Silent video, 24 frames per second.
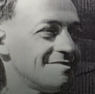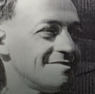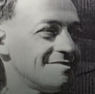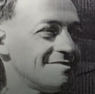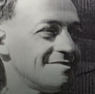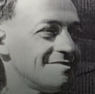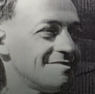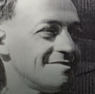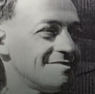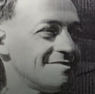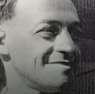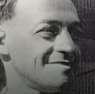
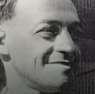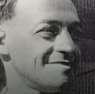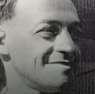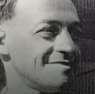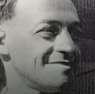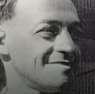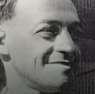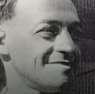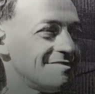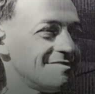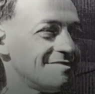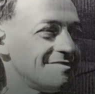
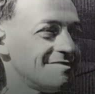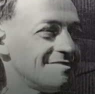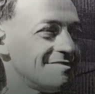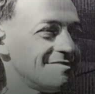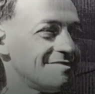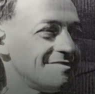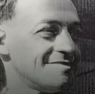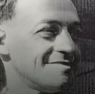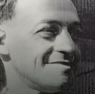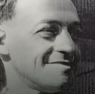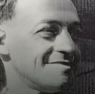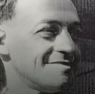
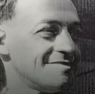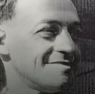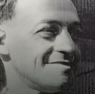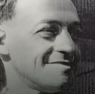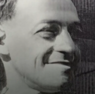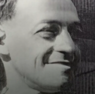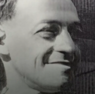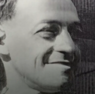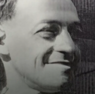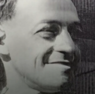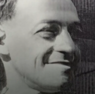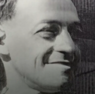
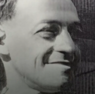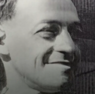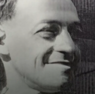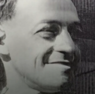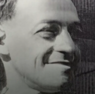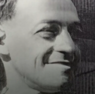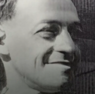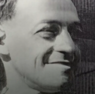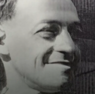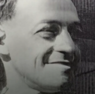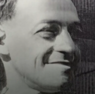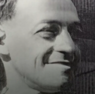
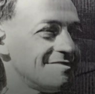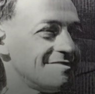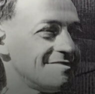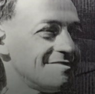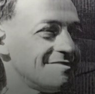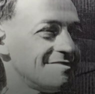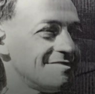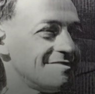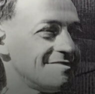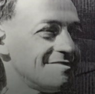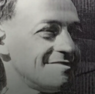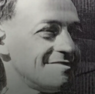
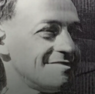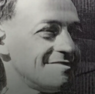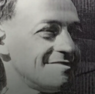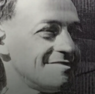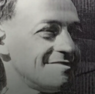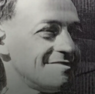(no lip movement)